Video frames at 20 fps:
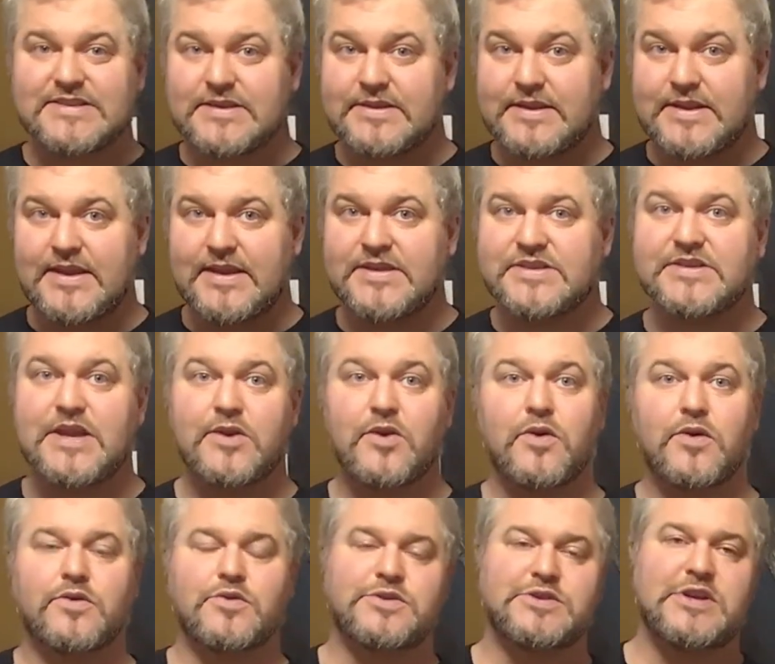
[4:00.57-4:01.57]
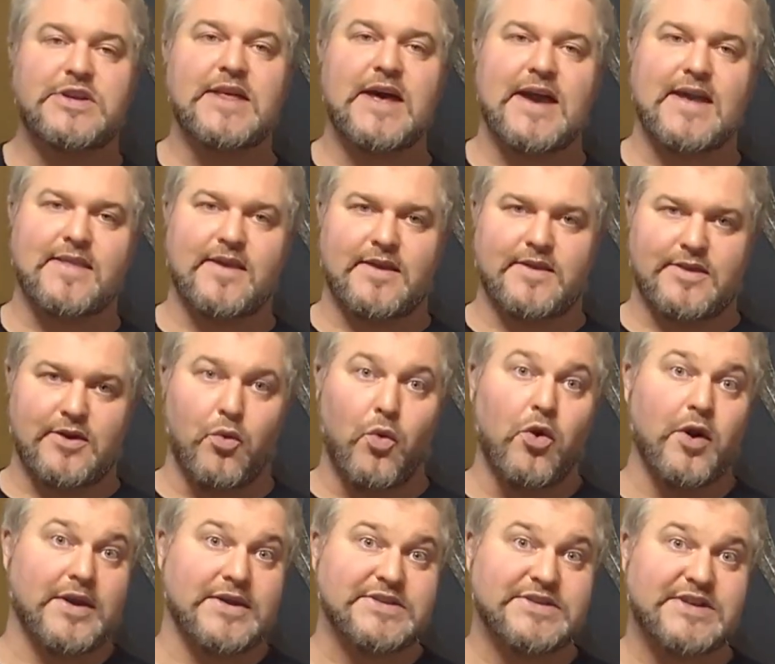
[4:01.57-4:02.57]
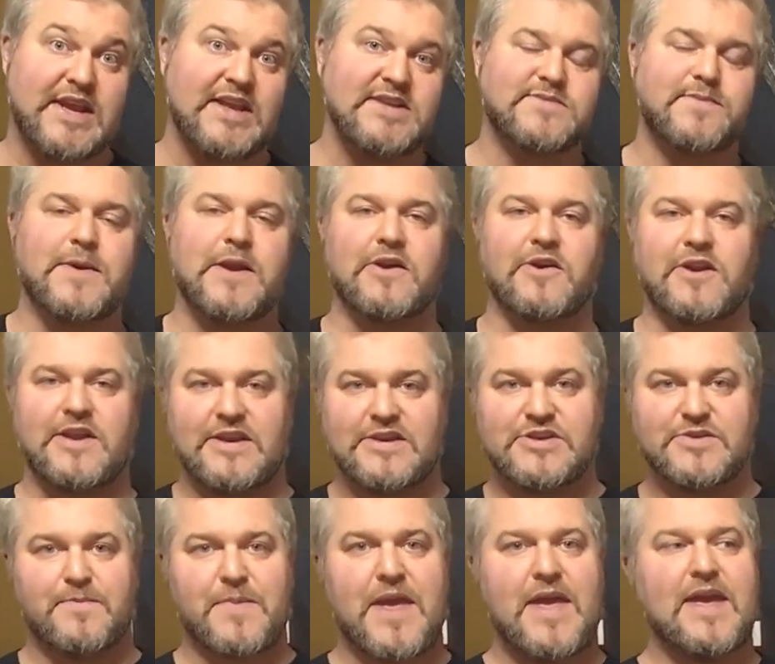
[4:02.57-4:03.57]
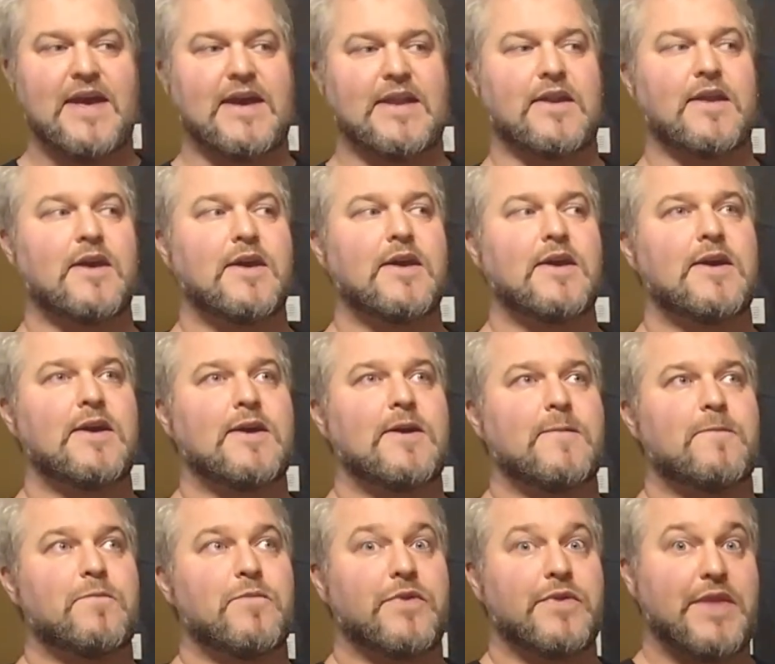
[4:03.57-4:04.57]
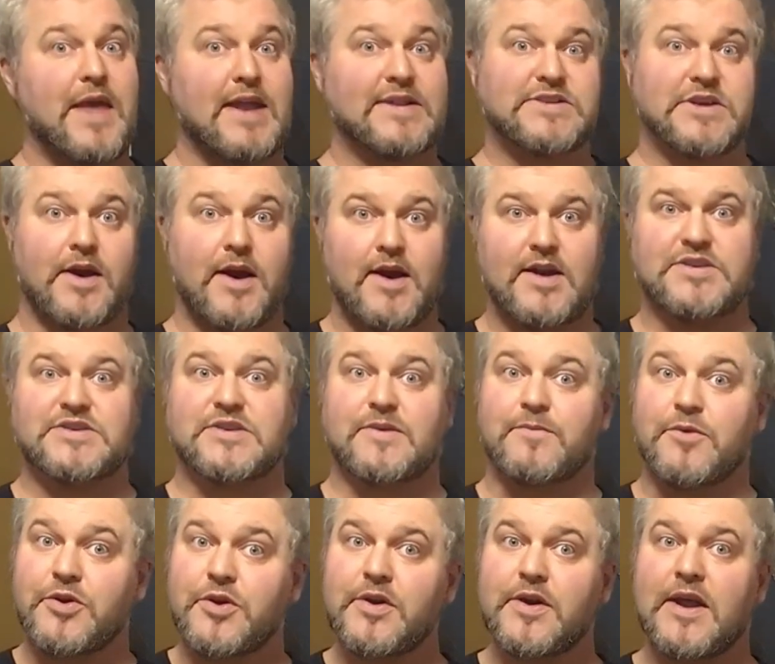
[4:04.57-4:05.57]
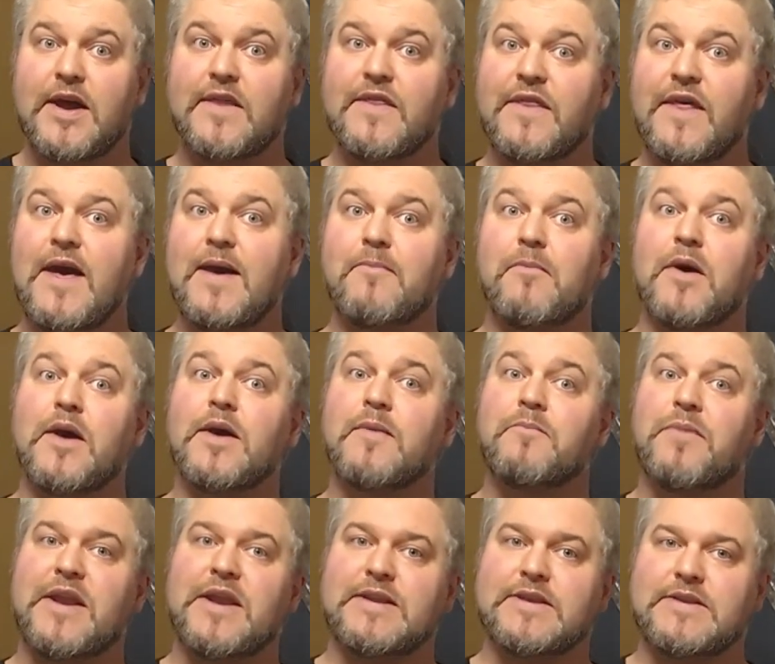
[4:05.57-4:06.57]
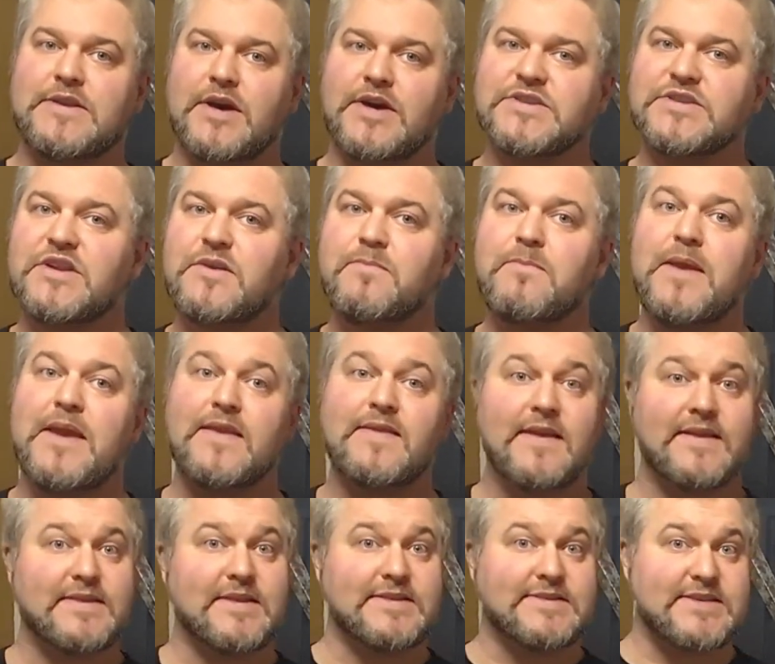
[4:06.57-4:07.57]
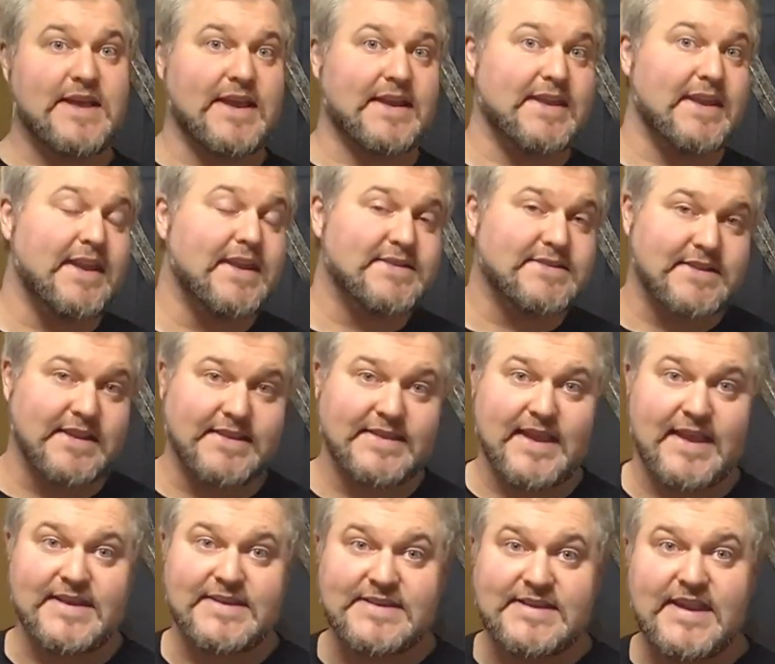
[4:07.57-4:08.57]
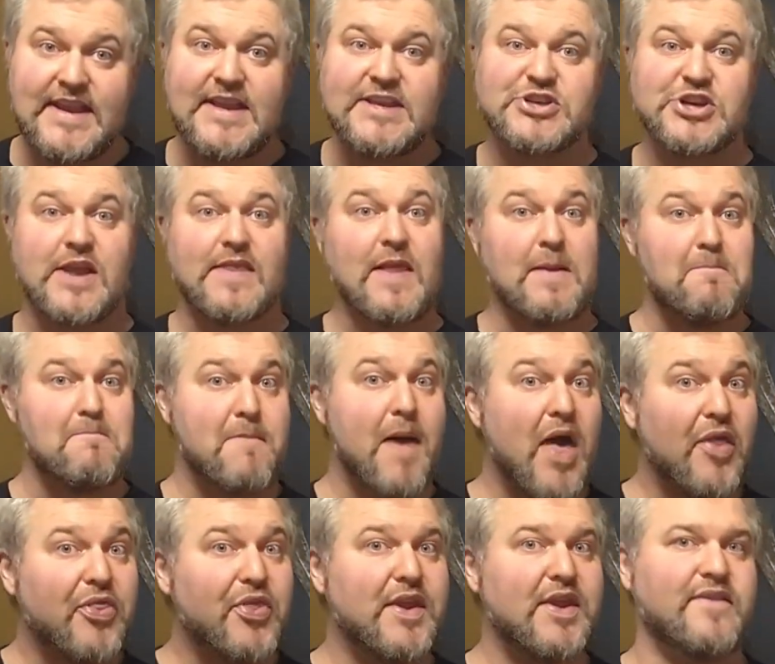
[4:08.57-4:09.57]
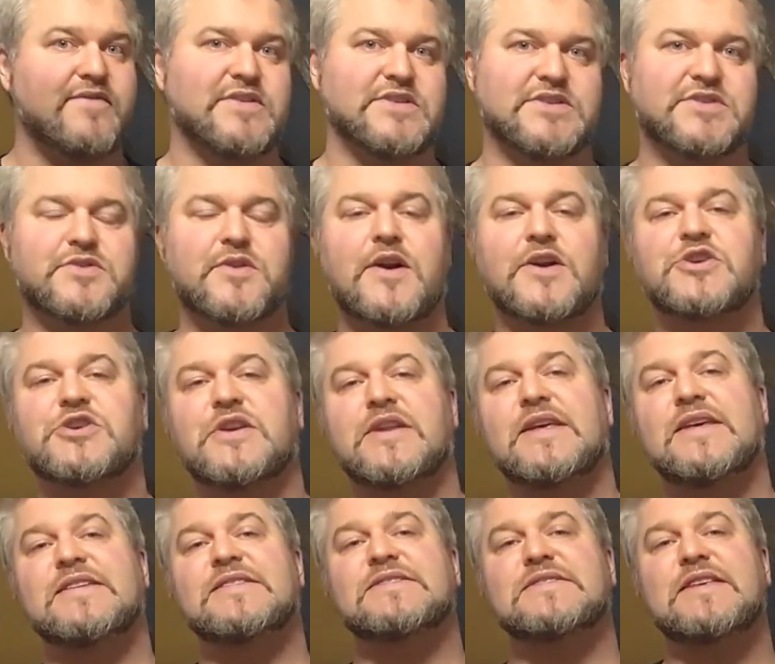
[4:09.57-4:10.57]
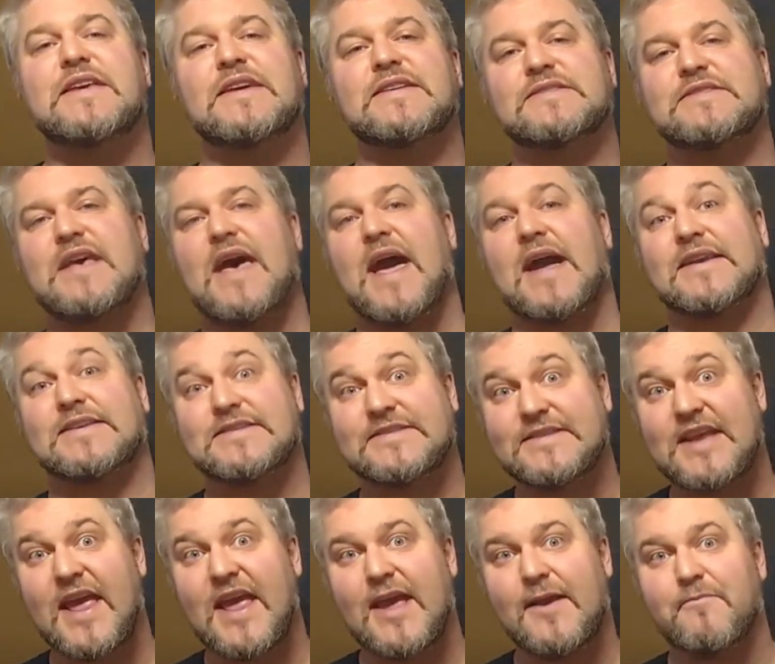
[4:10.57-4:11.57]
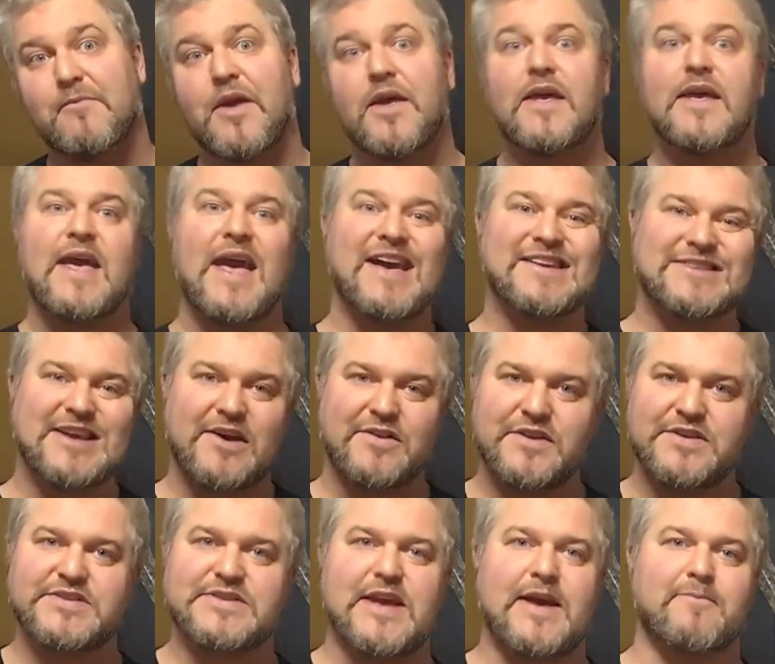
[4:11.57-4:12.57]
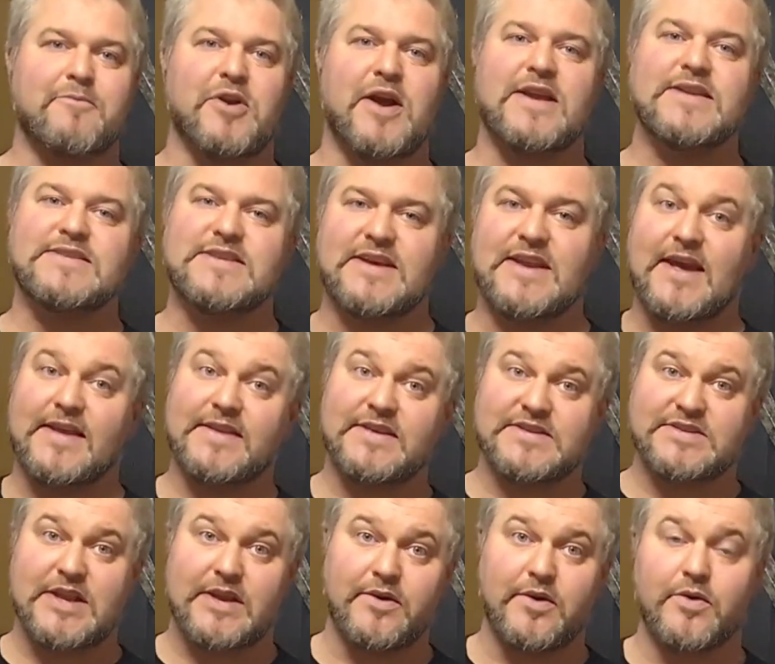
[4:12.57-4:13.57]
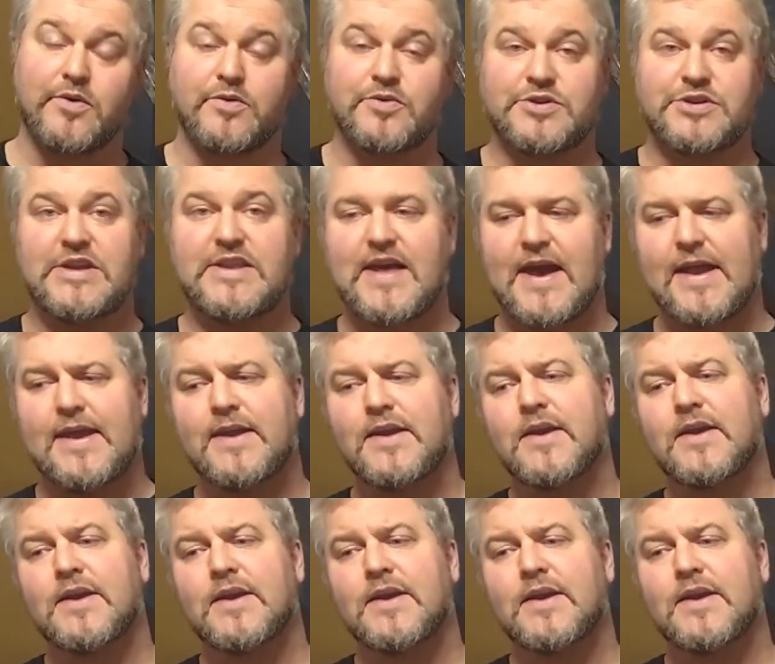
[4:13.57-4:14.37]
the Sengoku Jidai, the Warring States period in Japan, that's awesome, good on them, but it doesn't mean that the techniques that they teach and the method of instruction is the exact same as how the samurai did on the Sengoku Jidai.